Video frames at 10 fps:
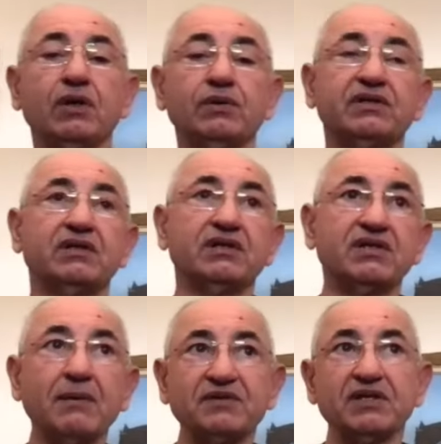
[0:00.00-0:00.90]
OCD
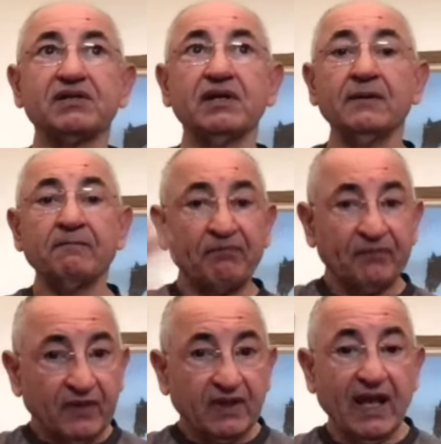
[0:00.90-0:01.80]
subsets
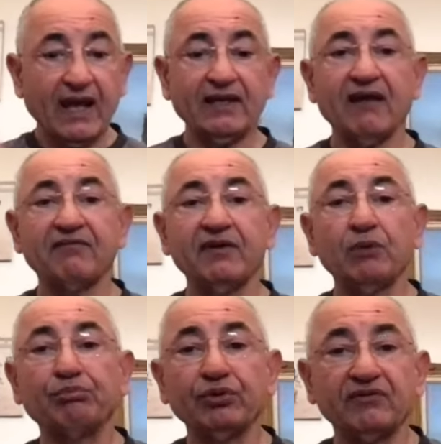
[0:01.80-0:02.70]
that have
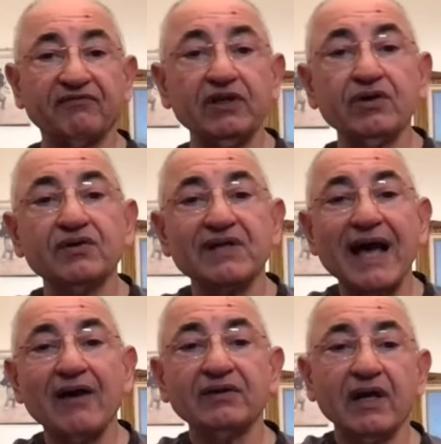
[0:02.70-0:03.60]
put videos
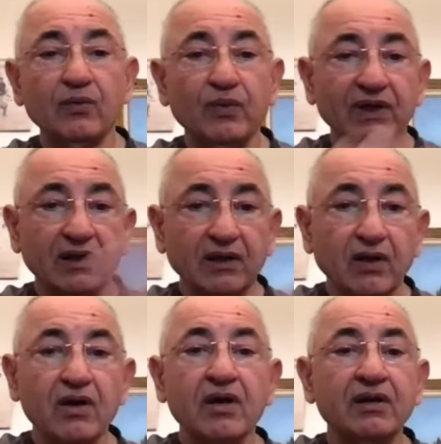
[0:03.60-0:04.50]
out, and we can
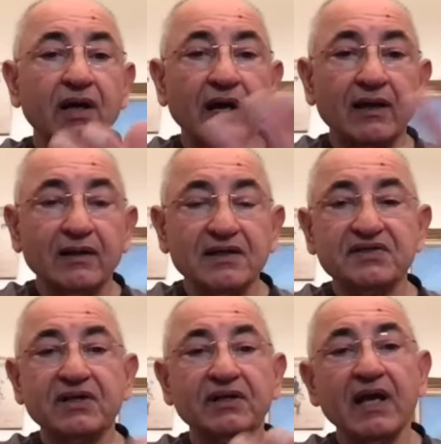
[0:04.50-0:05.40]
learn and
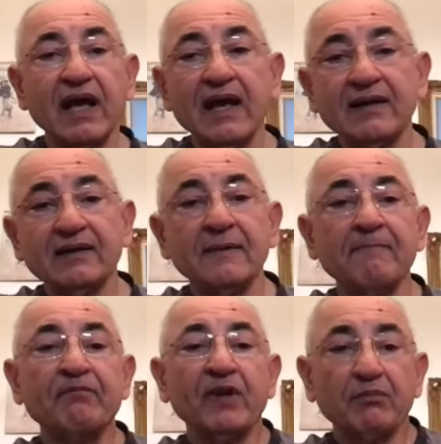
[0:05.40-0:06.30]
listen and
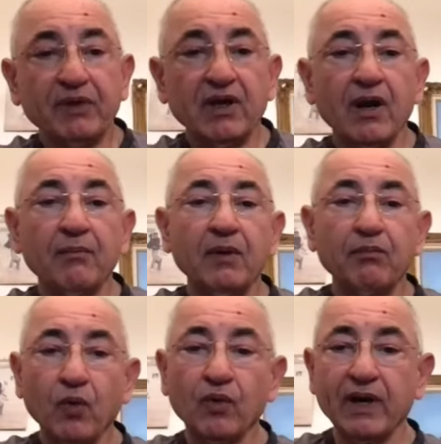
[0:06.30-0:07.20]
become
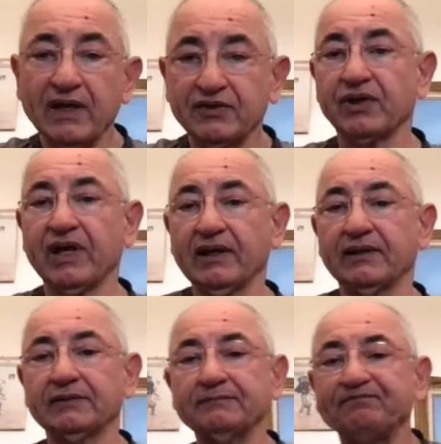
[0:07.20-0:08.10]
more
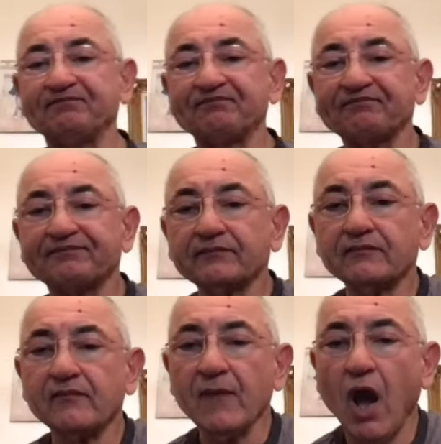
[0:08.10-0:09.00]
educated.
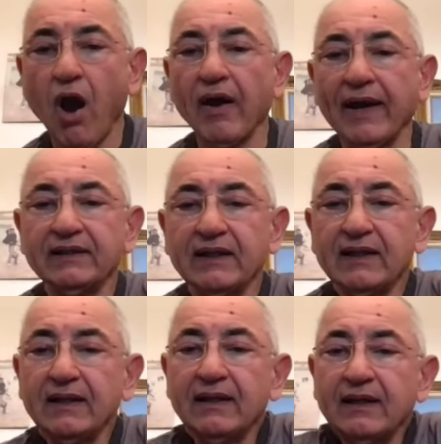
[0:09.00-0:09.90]
All right.
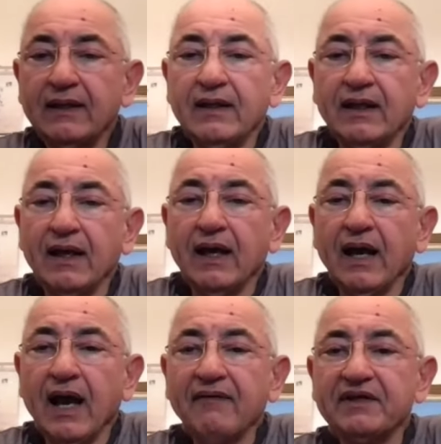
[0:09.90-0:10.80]

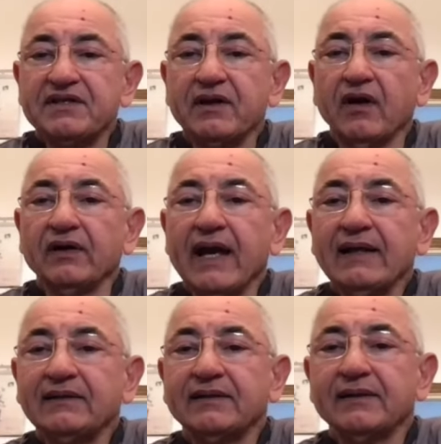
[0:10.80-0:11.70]
Having said all
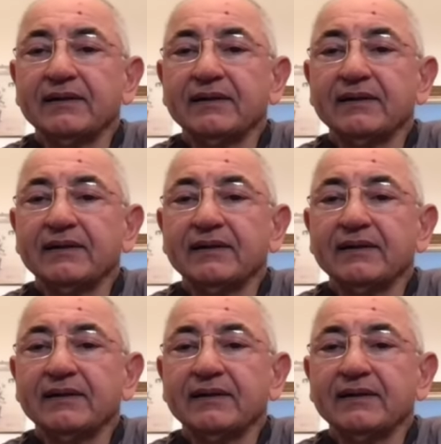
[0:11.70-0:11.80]
that,